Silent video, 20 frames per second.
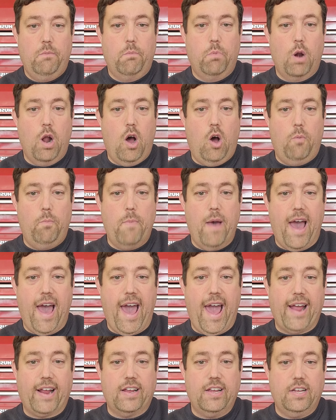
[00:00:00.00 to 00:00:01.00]
brought
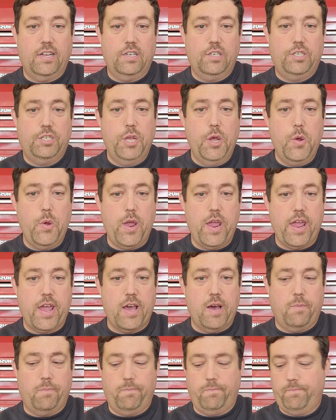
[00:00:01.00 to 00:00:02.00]
back to
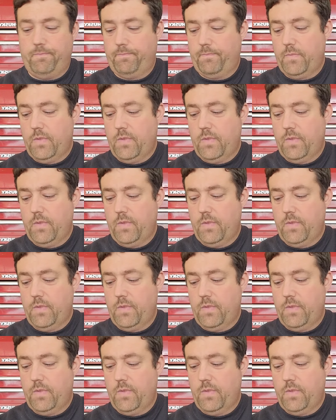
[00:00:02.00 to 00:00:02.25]
him